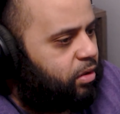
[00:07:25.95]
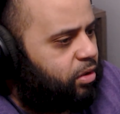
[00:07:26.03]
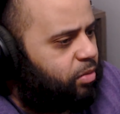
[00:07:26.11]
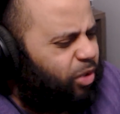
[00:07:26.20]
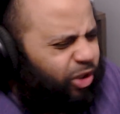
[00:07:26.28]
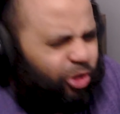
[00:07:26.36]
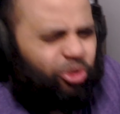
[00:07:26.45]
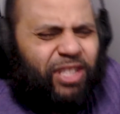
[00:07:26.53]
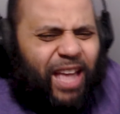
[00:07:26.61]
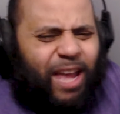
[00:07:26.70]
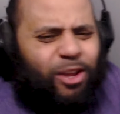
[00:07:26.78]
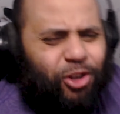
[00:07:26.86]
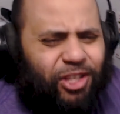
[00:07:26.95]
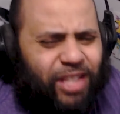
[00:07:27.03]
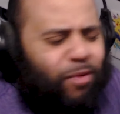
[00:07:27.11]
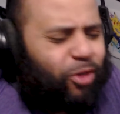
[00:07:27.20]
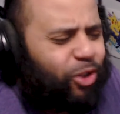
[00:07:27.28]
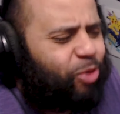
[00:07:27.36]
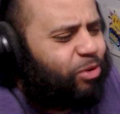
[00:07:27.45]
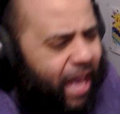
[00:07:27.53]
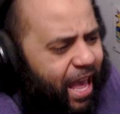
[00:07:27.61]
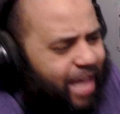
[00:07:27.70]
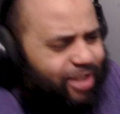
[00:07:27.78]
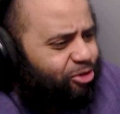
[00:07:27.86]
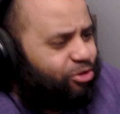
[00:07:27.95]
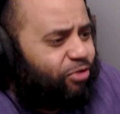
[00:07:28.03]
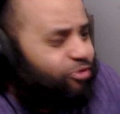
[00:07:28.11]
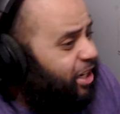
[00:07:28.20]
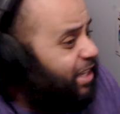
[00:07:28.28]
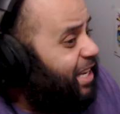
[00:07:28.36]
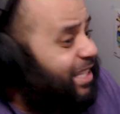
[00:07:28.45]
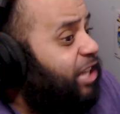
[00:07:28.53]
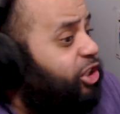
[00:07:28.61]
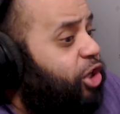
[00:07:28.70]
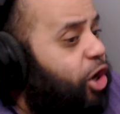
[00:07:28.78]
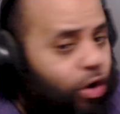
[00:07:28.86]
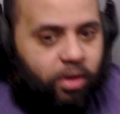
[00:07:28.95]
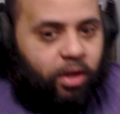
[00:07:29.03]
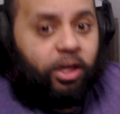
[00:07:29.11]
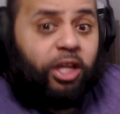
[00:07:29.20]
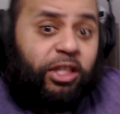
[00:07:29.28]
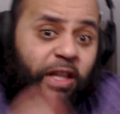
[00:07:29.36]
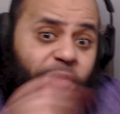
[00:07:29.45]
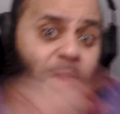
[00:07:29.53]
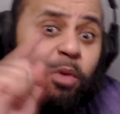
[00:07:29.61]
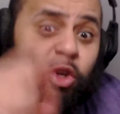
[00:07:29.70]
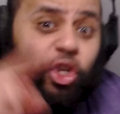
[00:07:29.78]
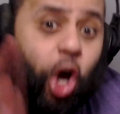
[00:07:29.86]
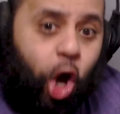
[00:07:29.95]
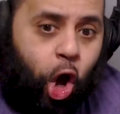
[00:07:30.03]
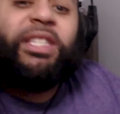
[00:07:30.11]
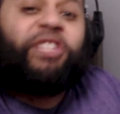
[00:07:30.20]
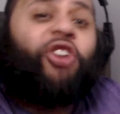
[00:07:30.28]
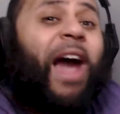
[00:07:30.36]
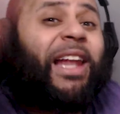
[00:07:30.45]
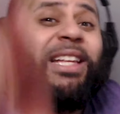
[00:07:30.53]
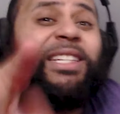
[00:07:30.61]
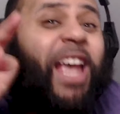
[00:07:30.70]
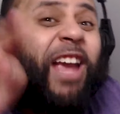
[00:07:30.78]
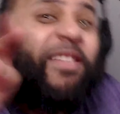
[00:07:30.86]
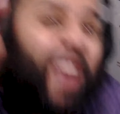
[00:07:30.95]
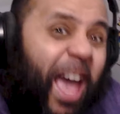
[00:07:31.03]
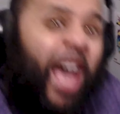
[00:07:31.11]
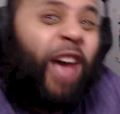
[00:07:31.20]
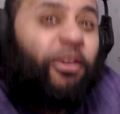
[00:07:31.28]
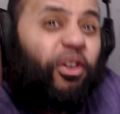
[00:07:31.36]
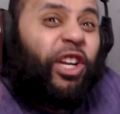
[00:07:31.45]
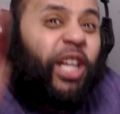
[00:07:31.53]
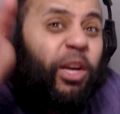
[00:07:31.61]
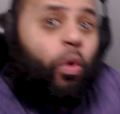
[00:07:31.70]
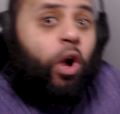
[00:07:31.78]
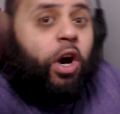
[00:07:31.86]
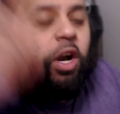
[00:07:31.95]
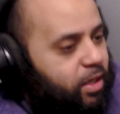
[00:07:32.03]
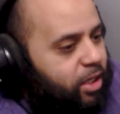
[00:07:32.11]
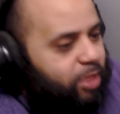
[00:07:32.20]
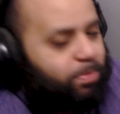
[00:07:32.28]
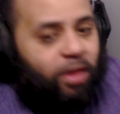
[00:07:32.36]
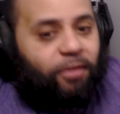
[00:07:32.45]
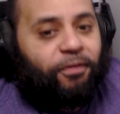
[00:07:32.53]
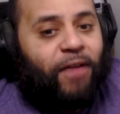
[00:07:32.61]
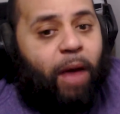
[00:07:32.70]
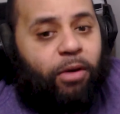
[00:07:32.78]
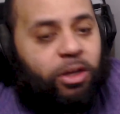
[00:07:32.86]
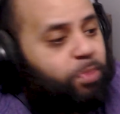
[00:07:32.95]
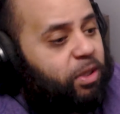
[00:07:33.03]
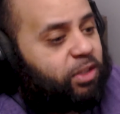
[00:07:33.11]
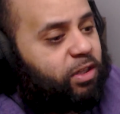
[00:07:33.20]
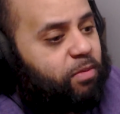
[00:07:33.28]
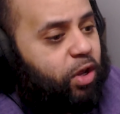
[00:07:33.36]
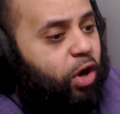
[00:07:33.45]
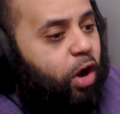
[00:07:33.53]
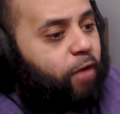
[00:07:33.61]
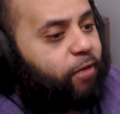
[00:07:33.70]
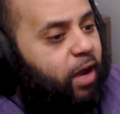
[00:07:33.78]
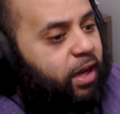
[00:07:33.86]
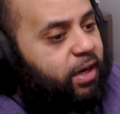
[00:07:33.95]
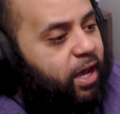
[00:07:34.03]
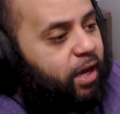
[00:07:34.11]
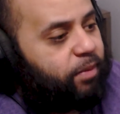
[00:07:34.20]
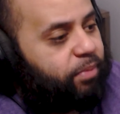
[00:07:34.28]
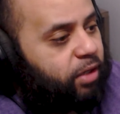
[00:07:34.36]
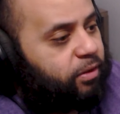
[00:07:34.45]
What you say what you can. So you really, that's not your home. Because if it was your home, try to save everyone. This mother flower is pissing me off right now, bro.